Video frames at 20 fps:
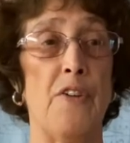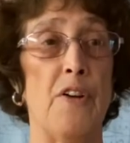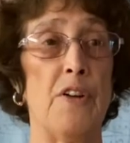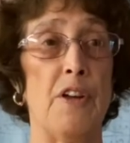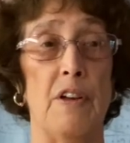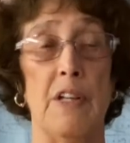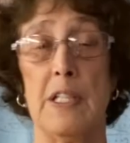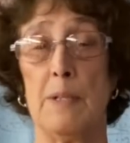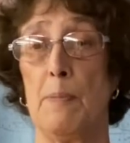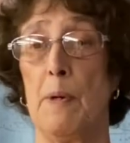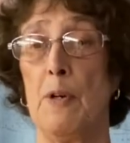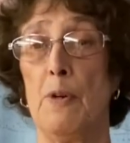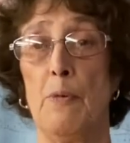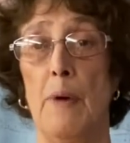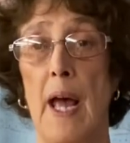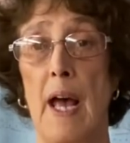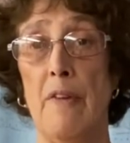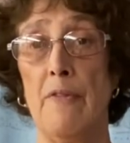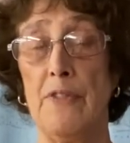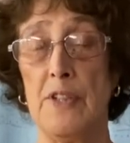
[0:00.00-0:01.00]
It's been
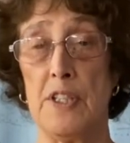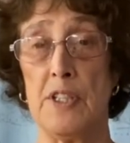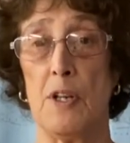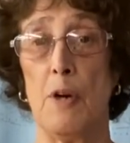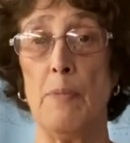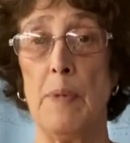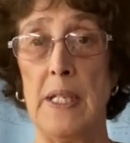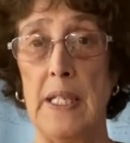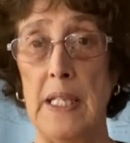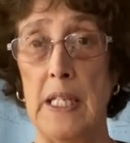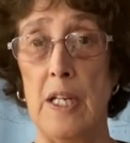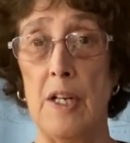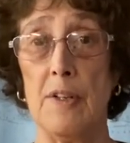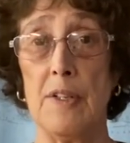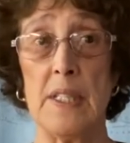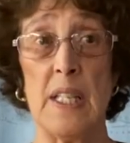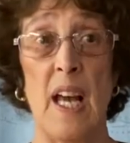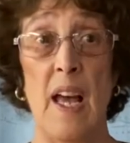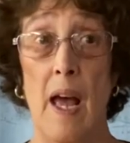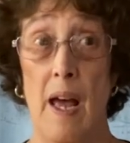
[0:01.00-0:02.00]
around for so many years.